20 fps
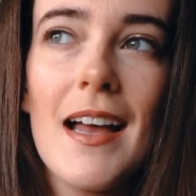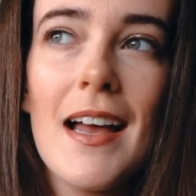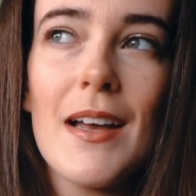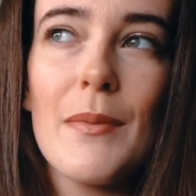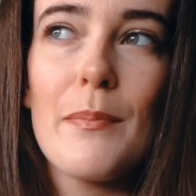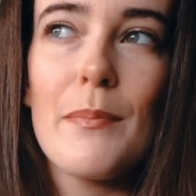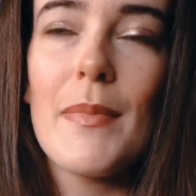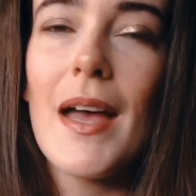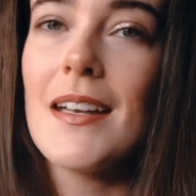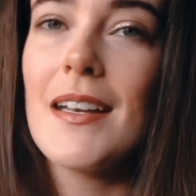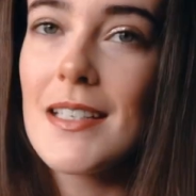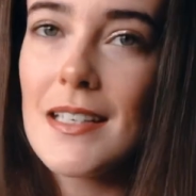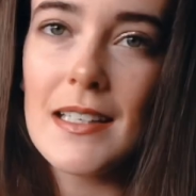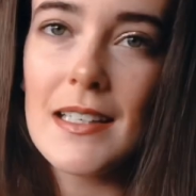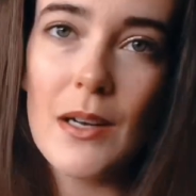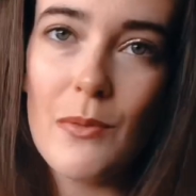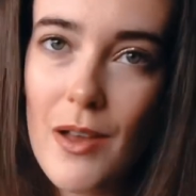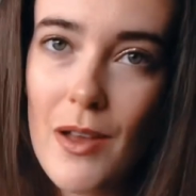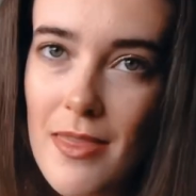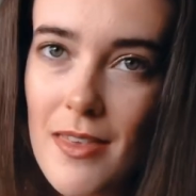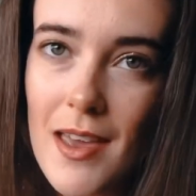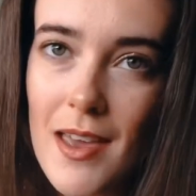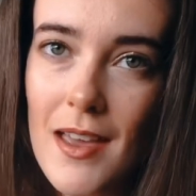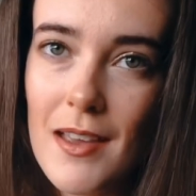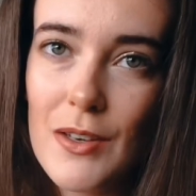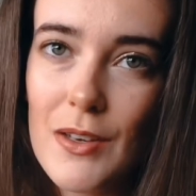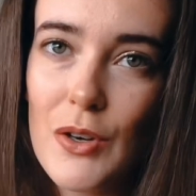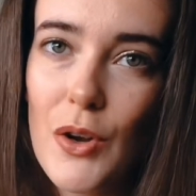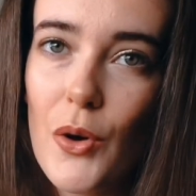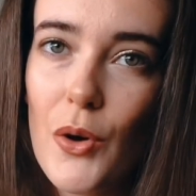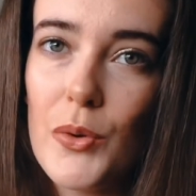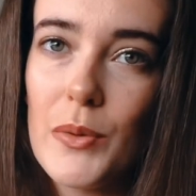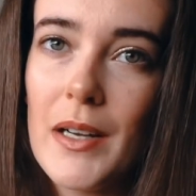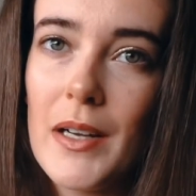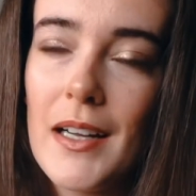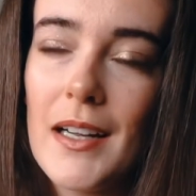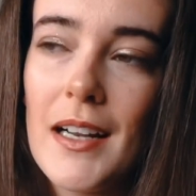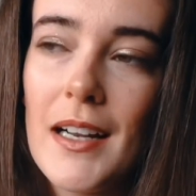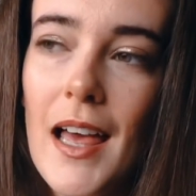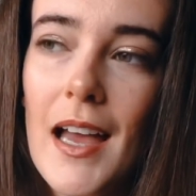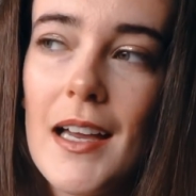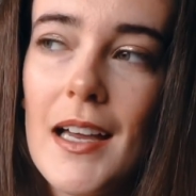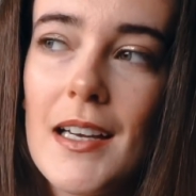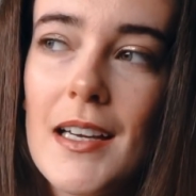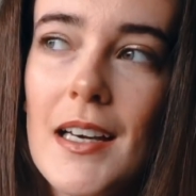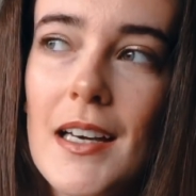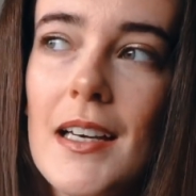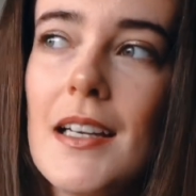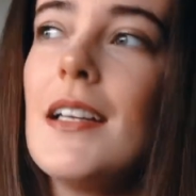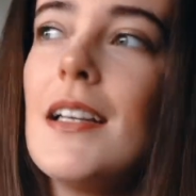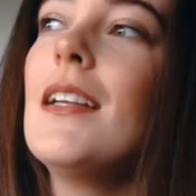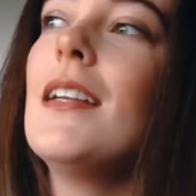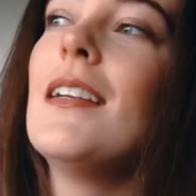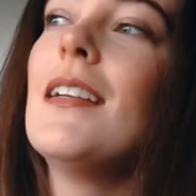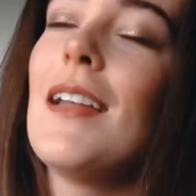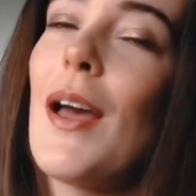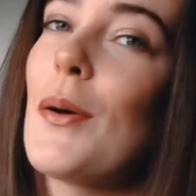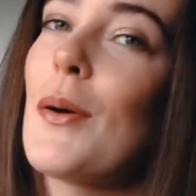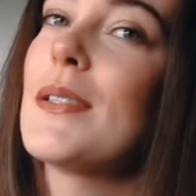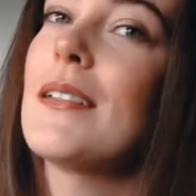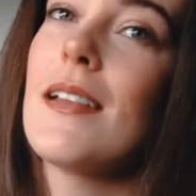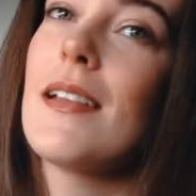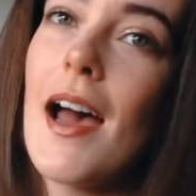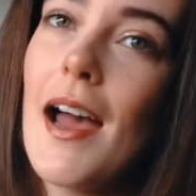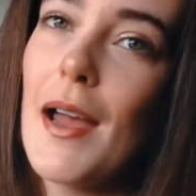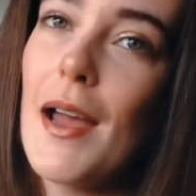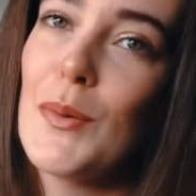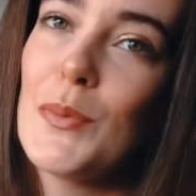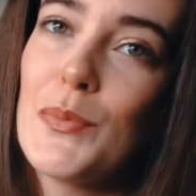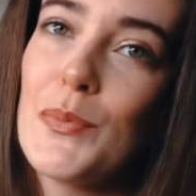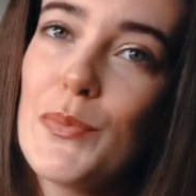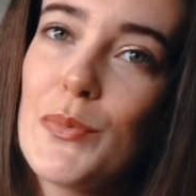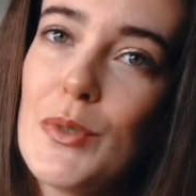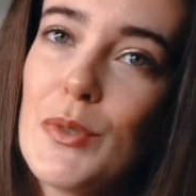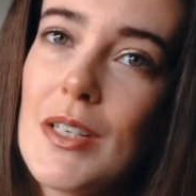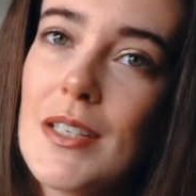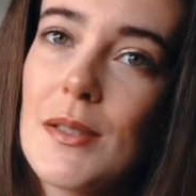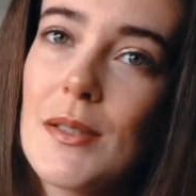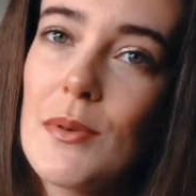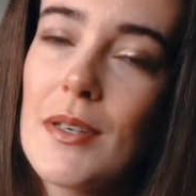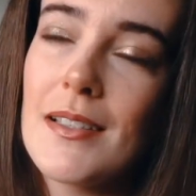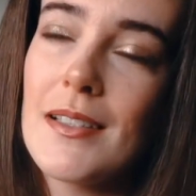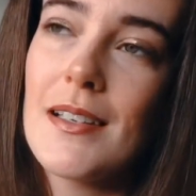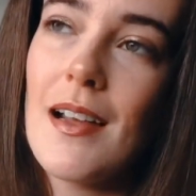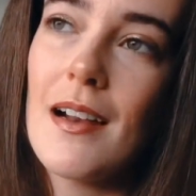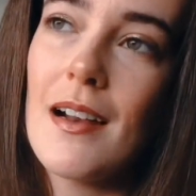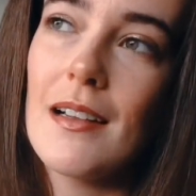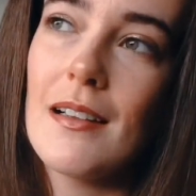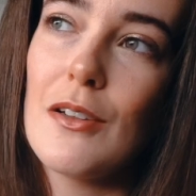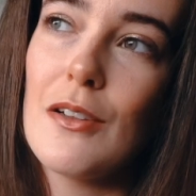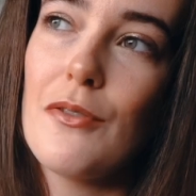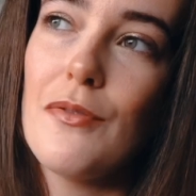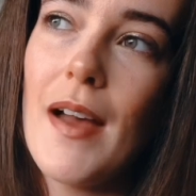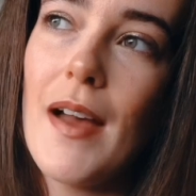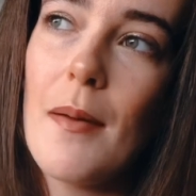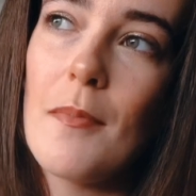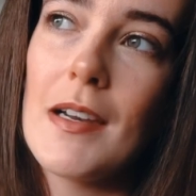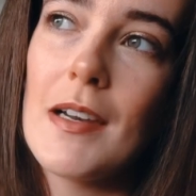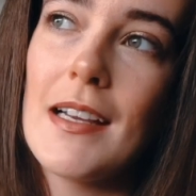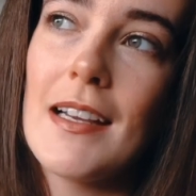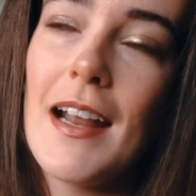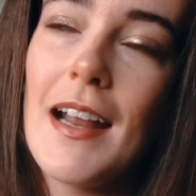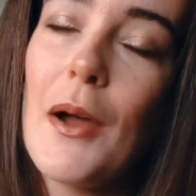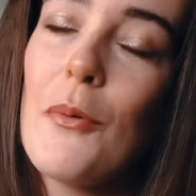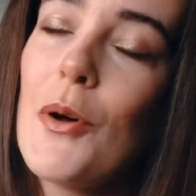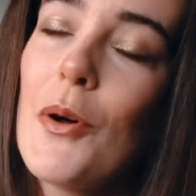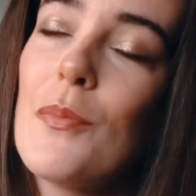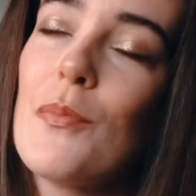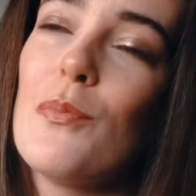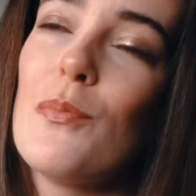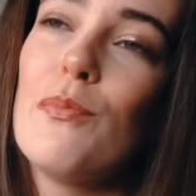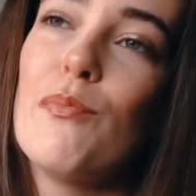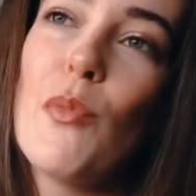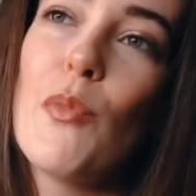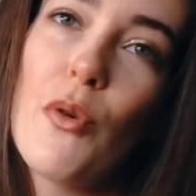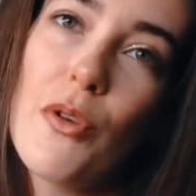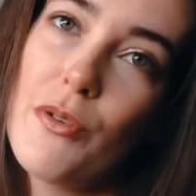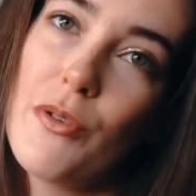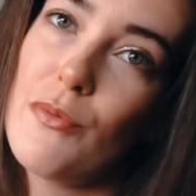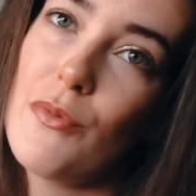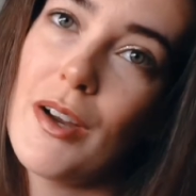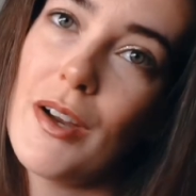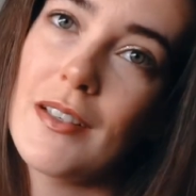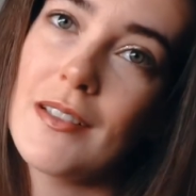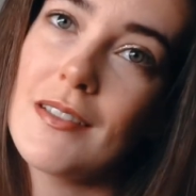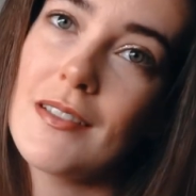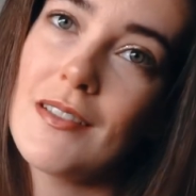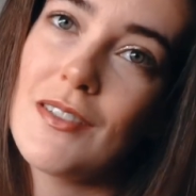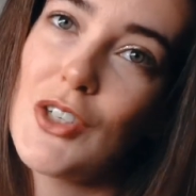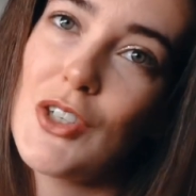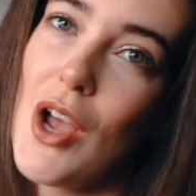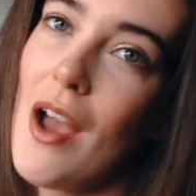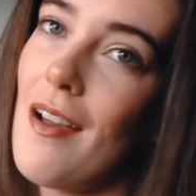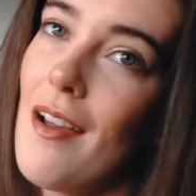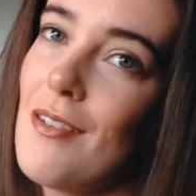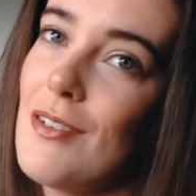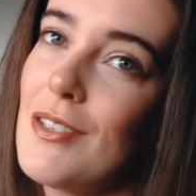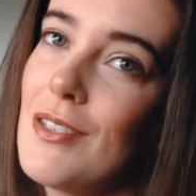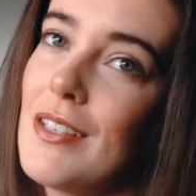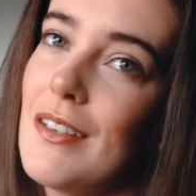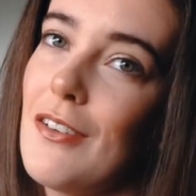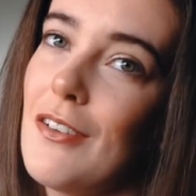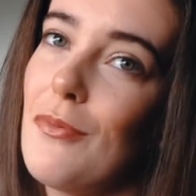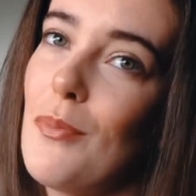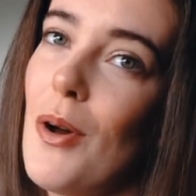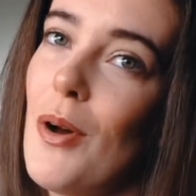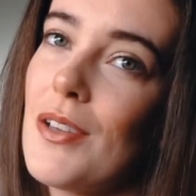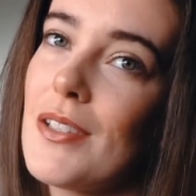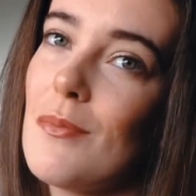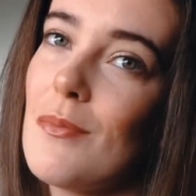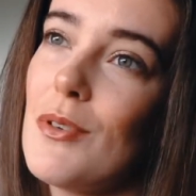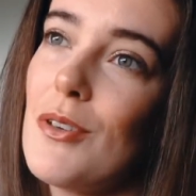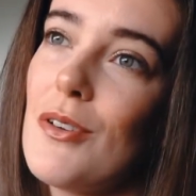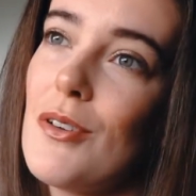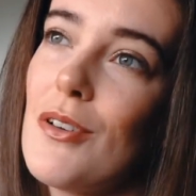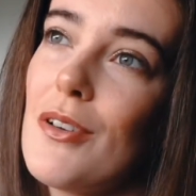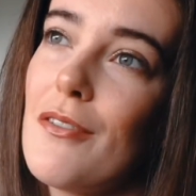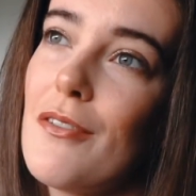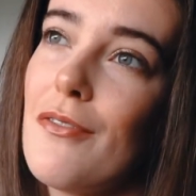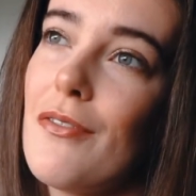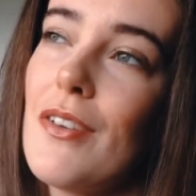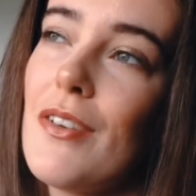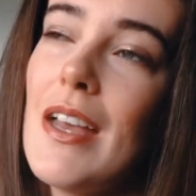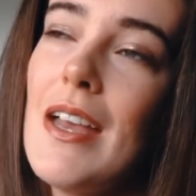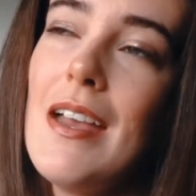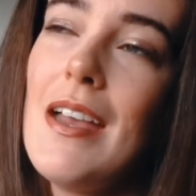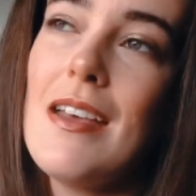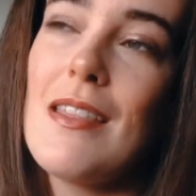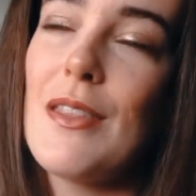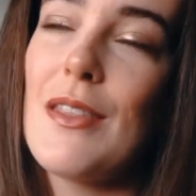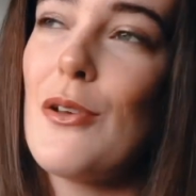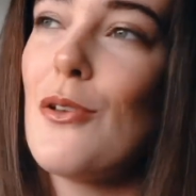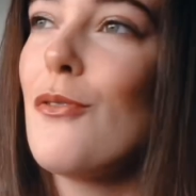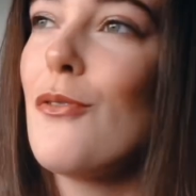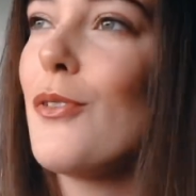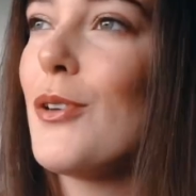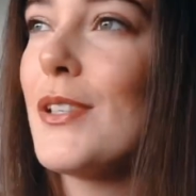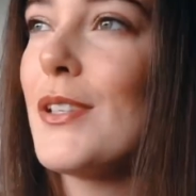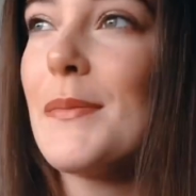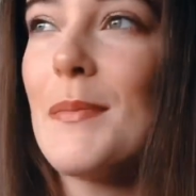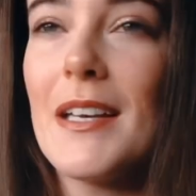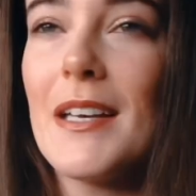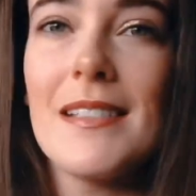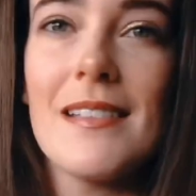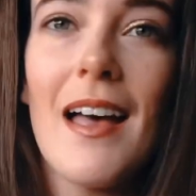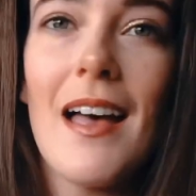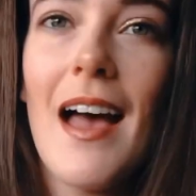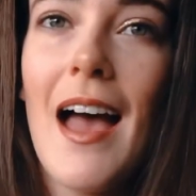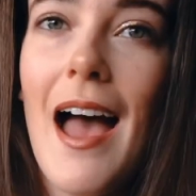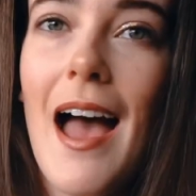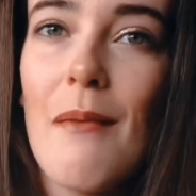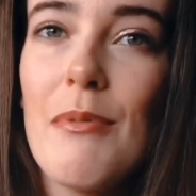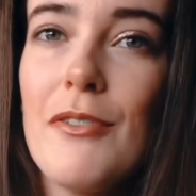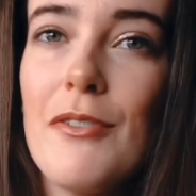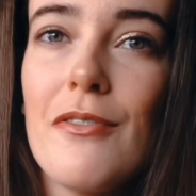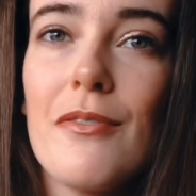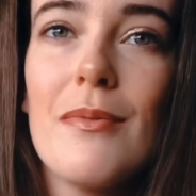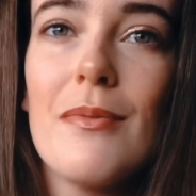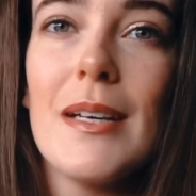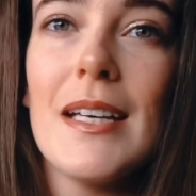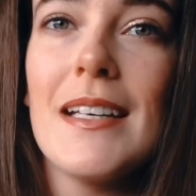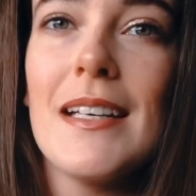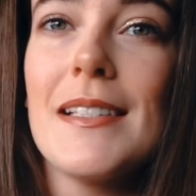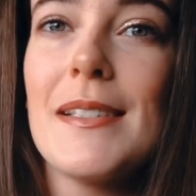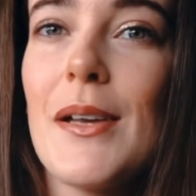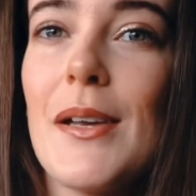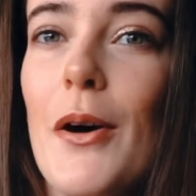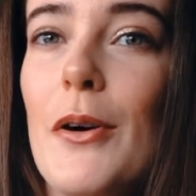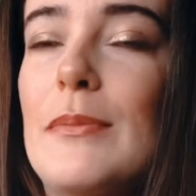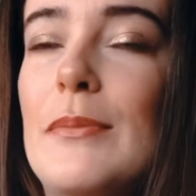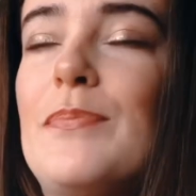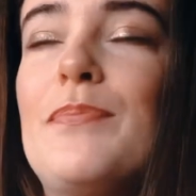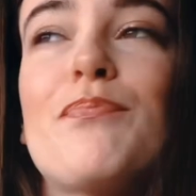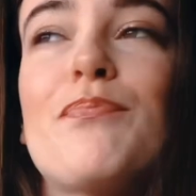mentally with it, you know, we're like, now's the time. Just want to start a little family, and I want more than one child if possible, if the universe makes that happen for me. So